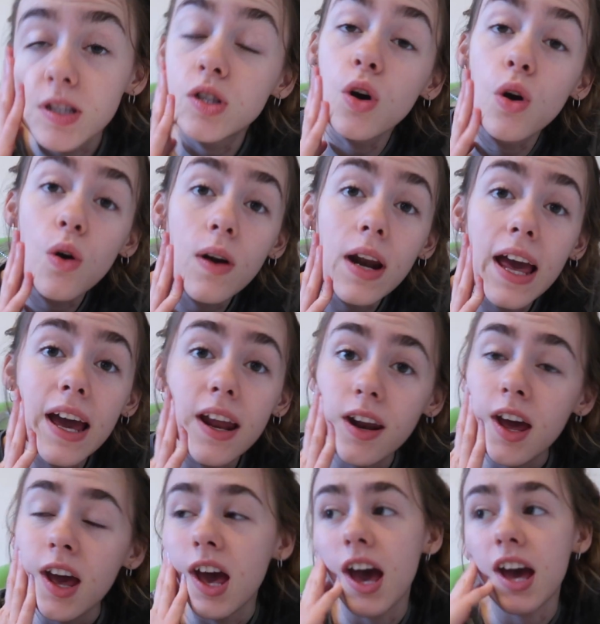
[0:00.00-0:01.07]
stalling,
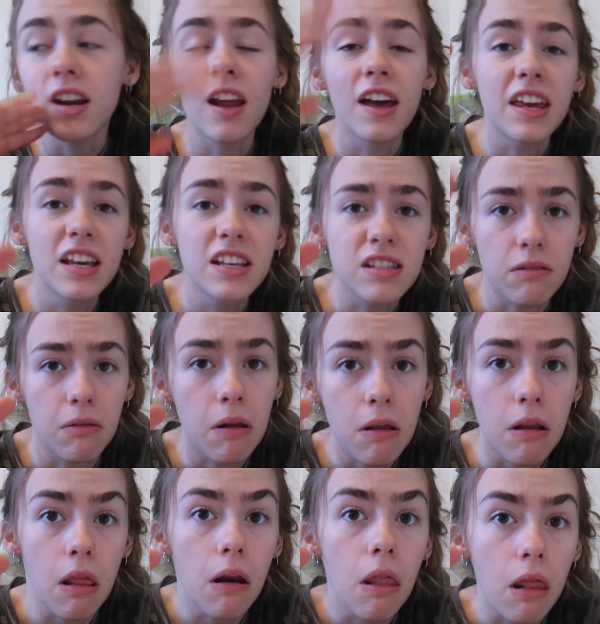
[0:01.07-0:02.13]
and like it's,
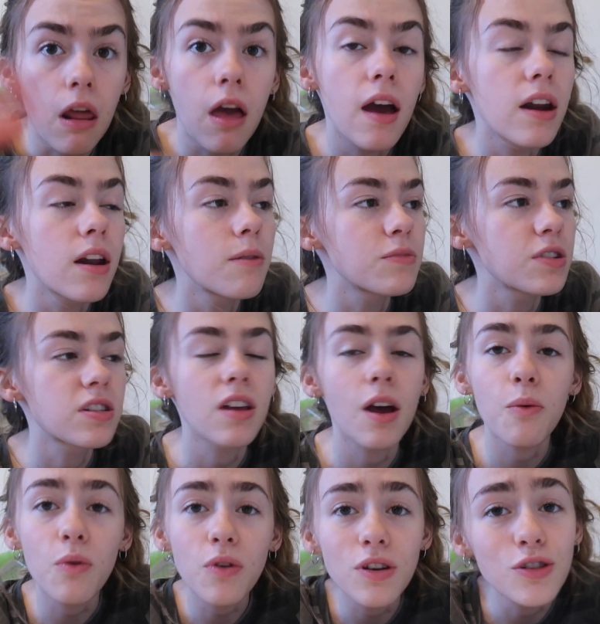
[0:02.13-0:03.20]
and I'm just
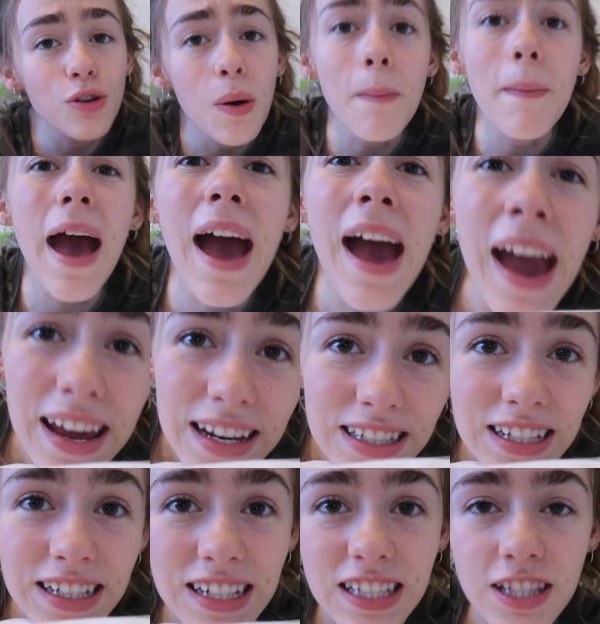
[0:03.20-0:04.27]
like, what are you doing, mate?
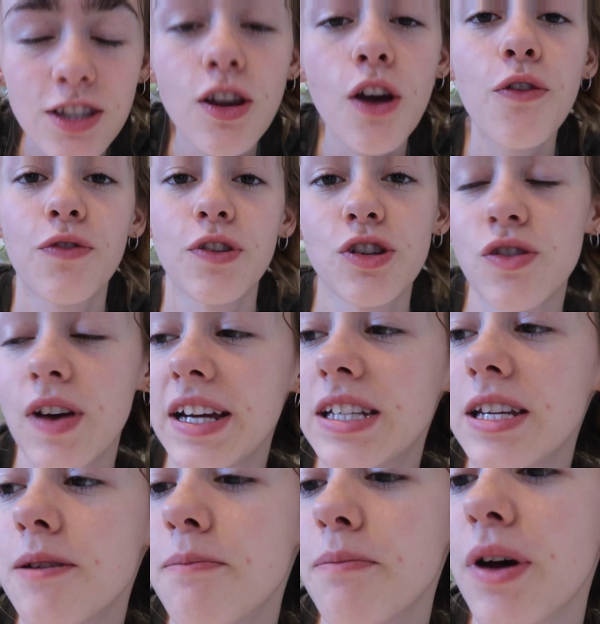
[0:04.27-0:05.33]
And it's so
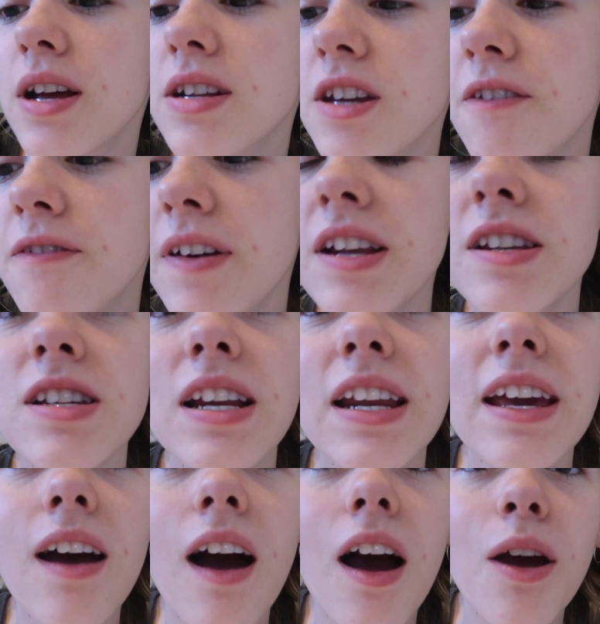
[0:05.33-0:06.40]
frustrating, but
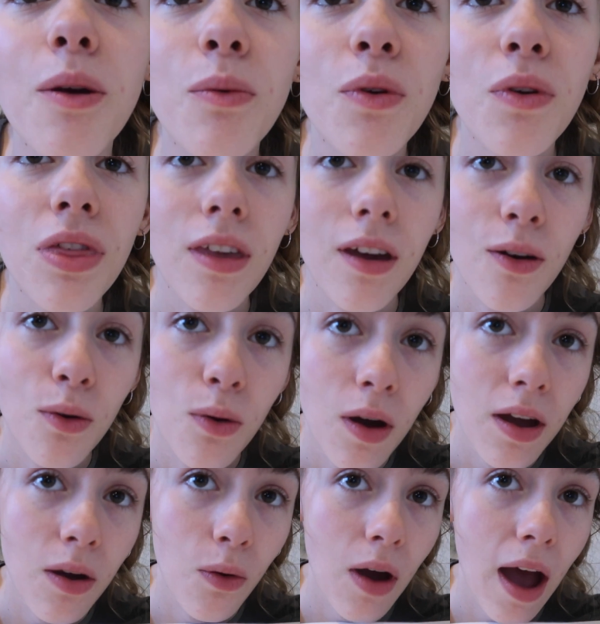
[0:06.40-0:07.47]
eventually I will feel
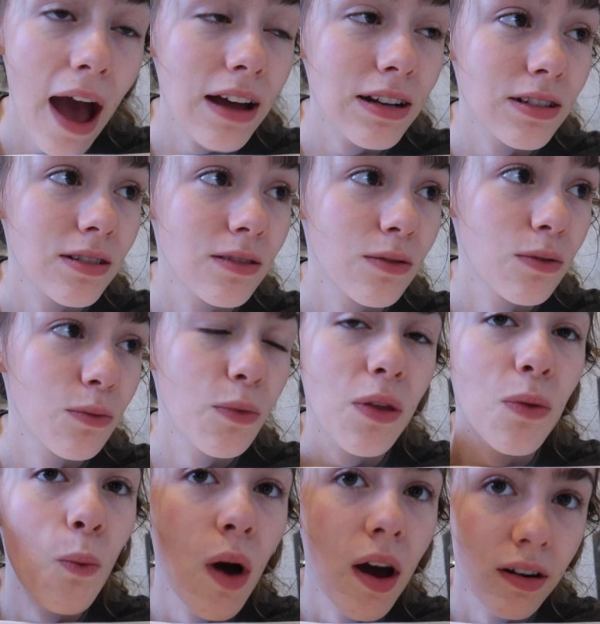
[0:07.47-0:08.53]

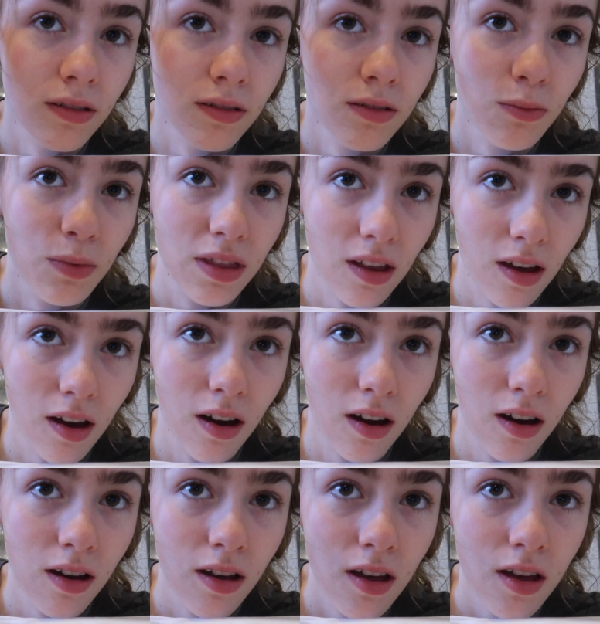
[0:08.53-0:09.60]
with the
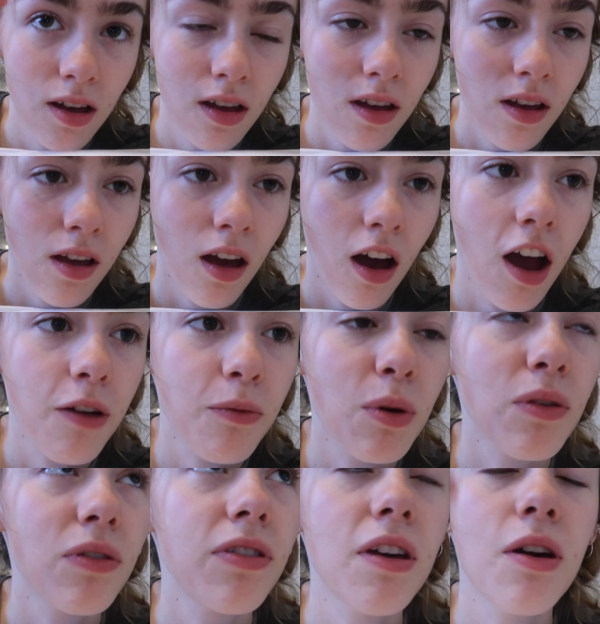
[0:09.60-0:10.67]
car. I
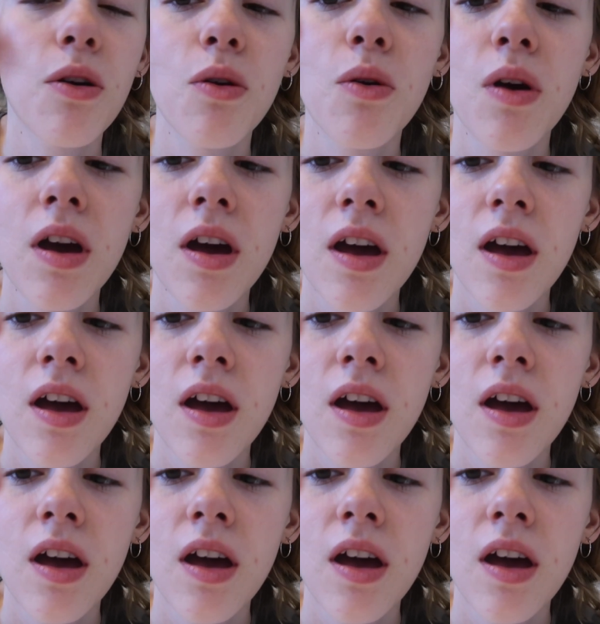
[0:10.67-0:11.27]
will feel